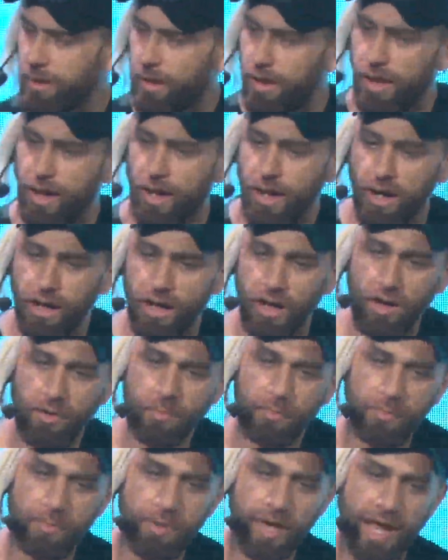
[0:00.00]

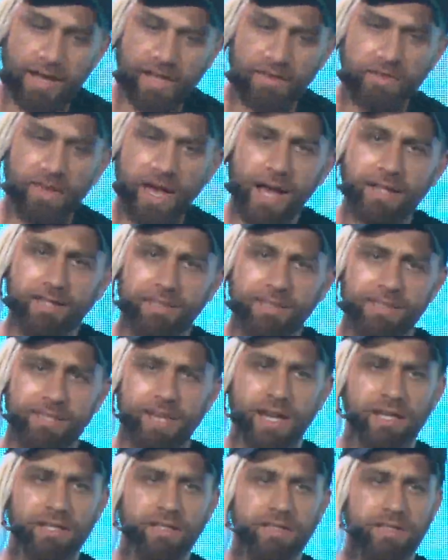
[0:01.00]
And in that
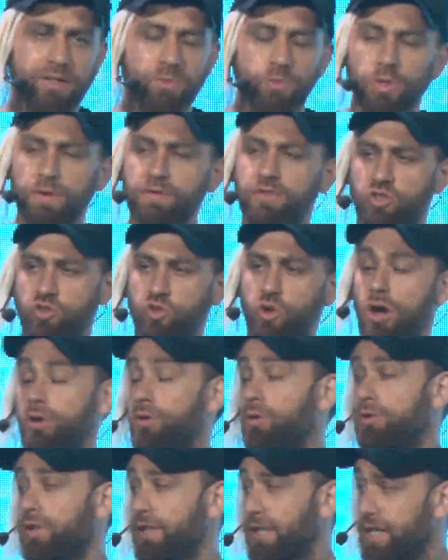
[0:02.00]
sense, we've
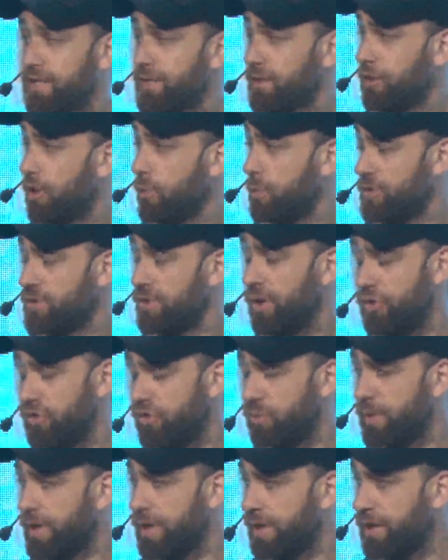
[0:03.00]
struggled, I guess, a lot with
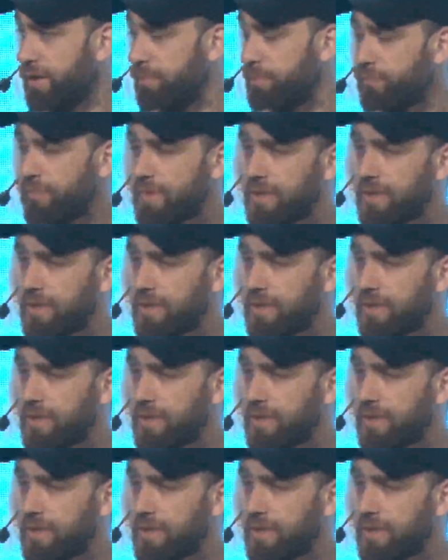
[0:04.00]
social media.